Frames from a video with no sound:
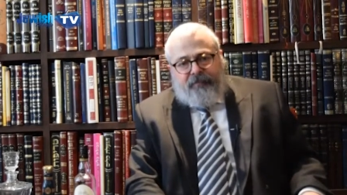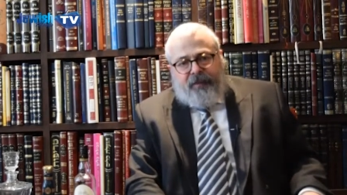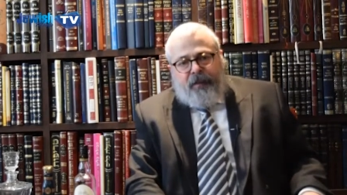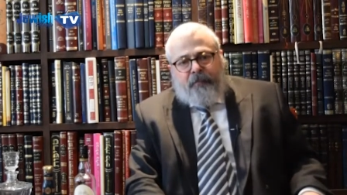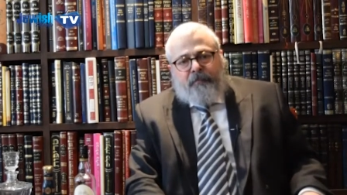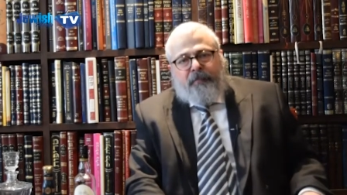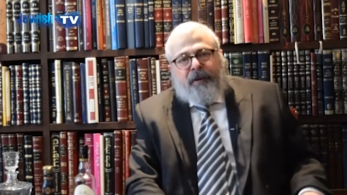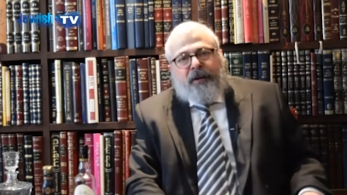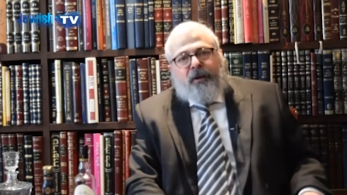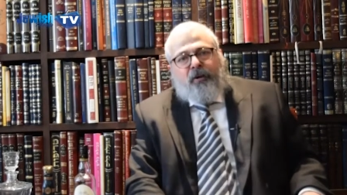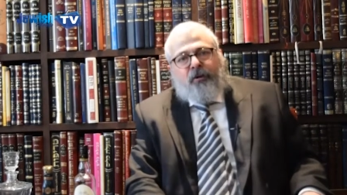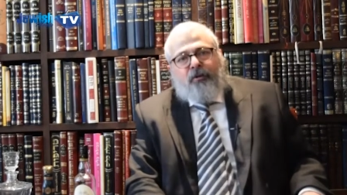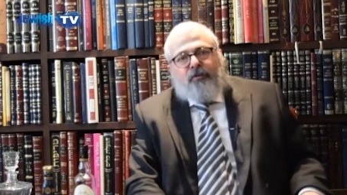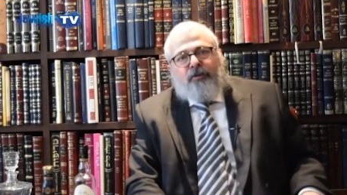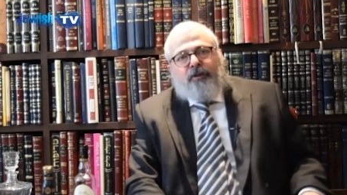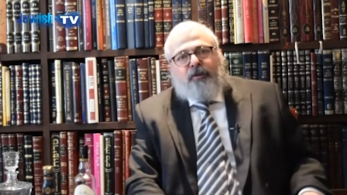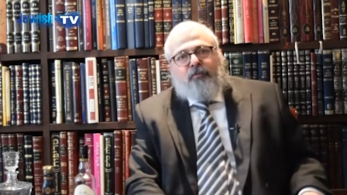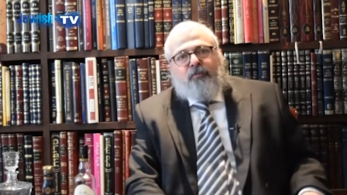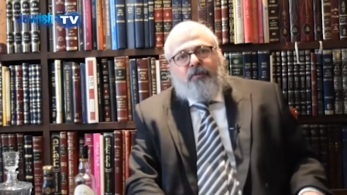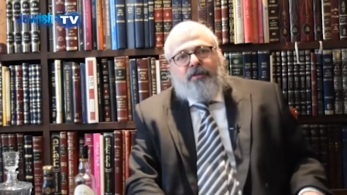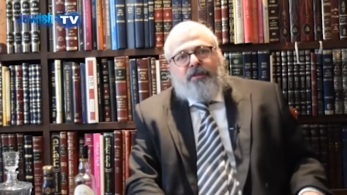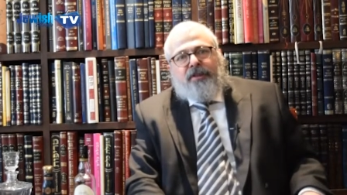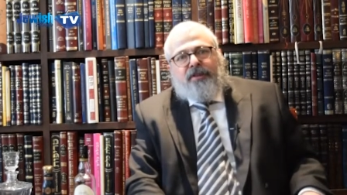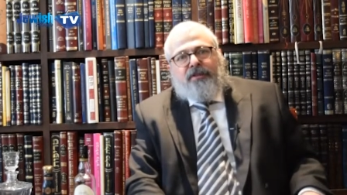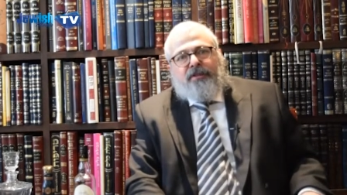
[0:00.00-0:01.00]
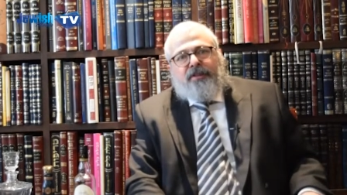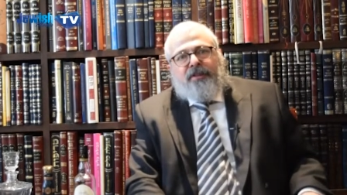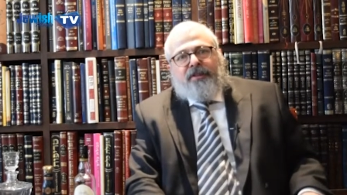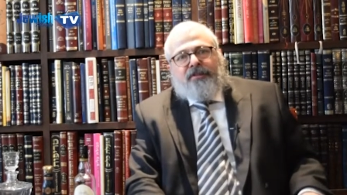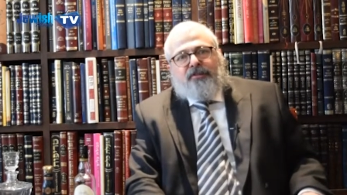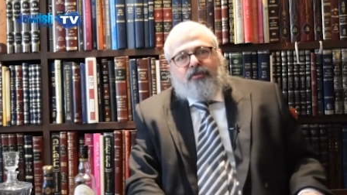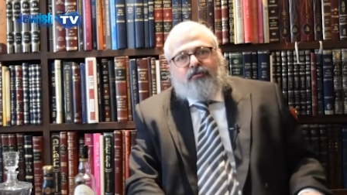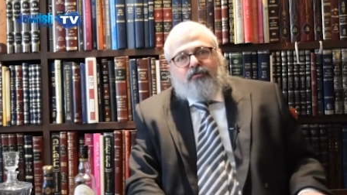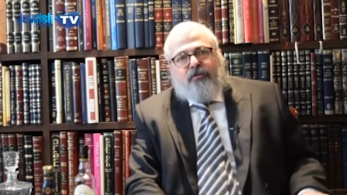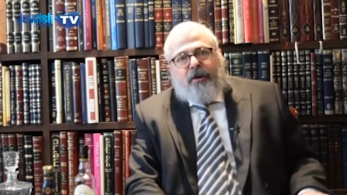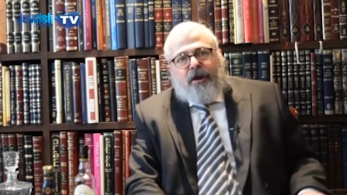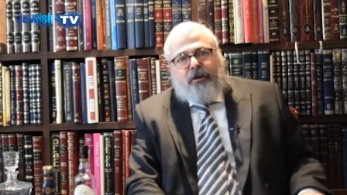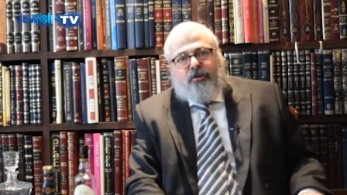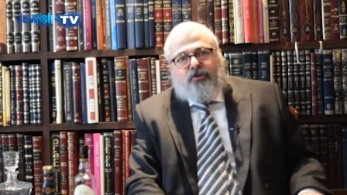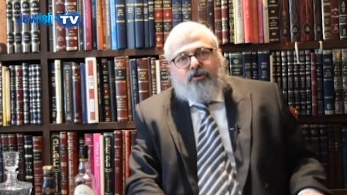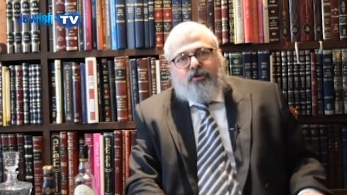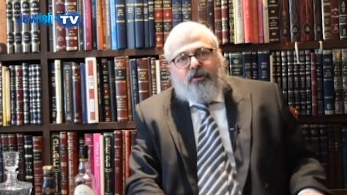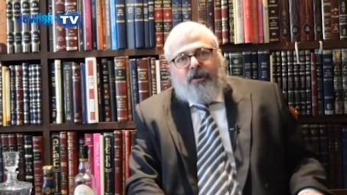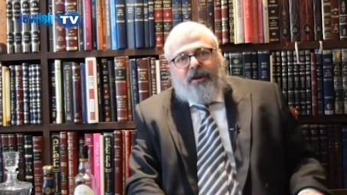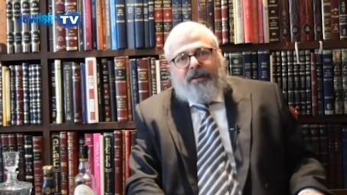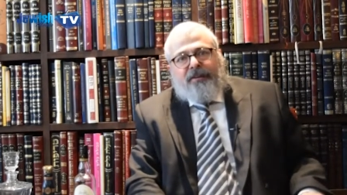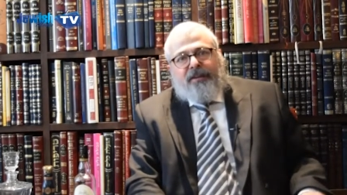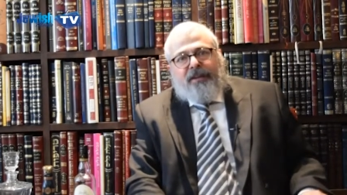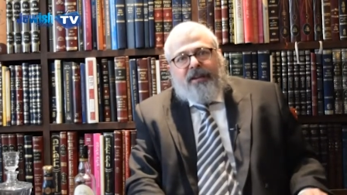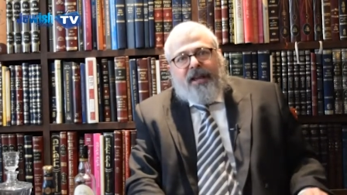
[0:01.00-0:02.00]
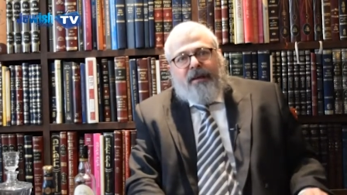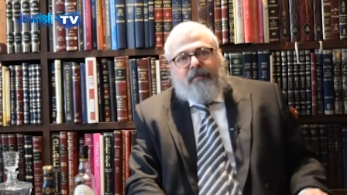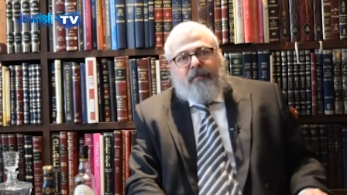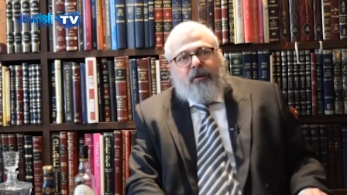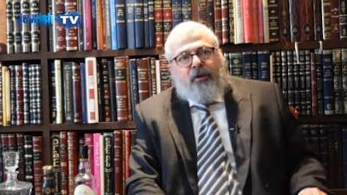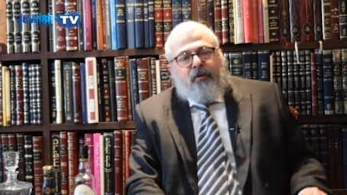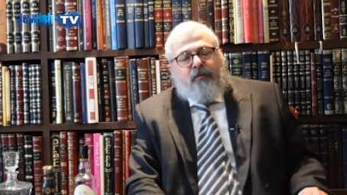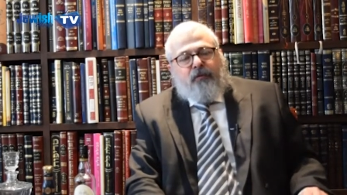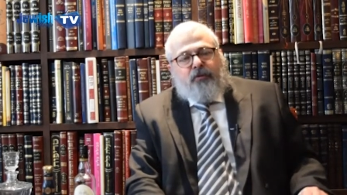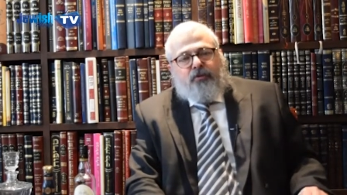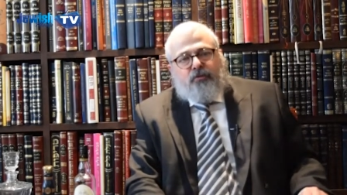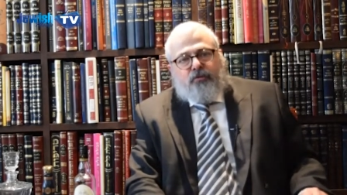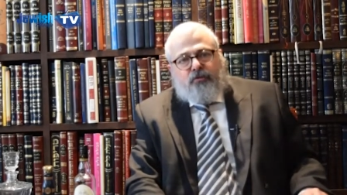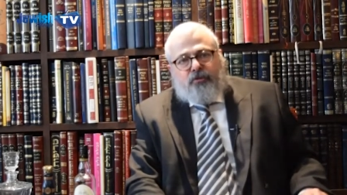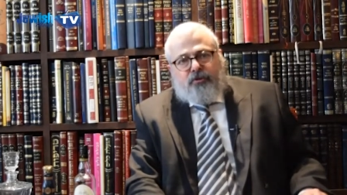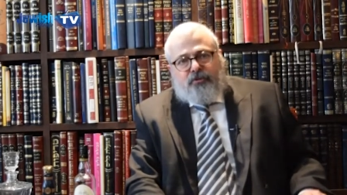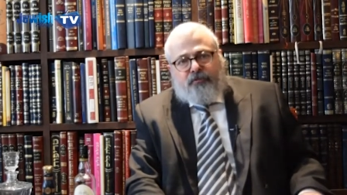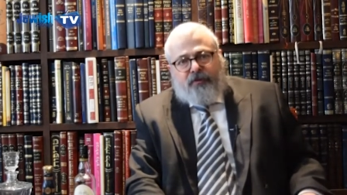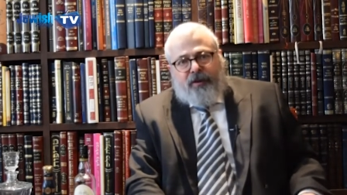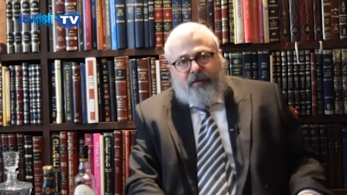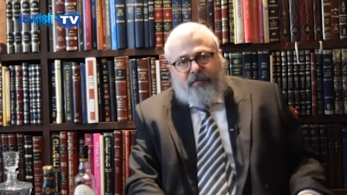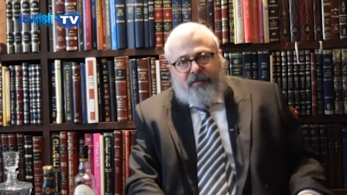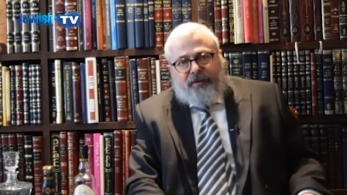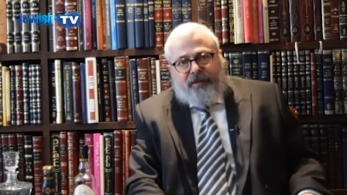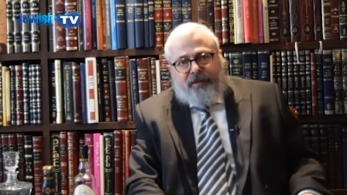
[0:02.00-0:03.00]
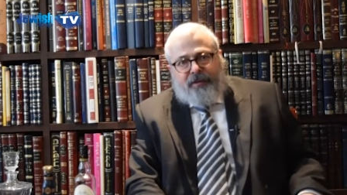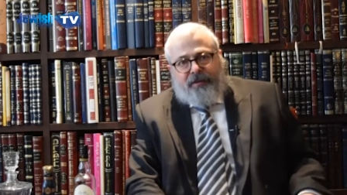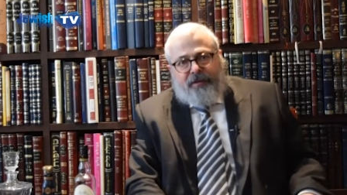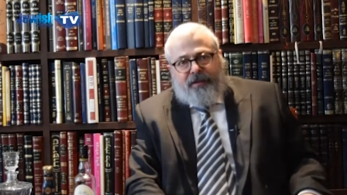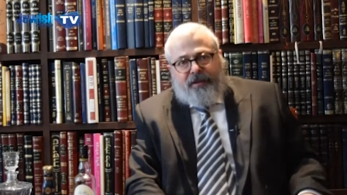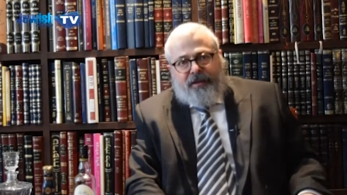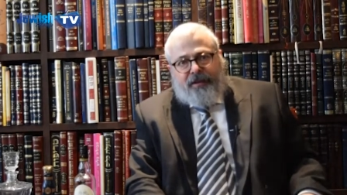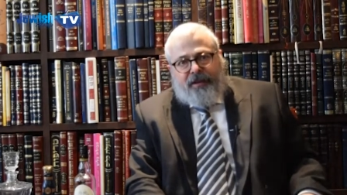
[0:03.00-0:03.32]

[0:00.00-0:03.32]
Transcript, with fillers: but only within the structure and dynamic of a Jewish family,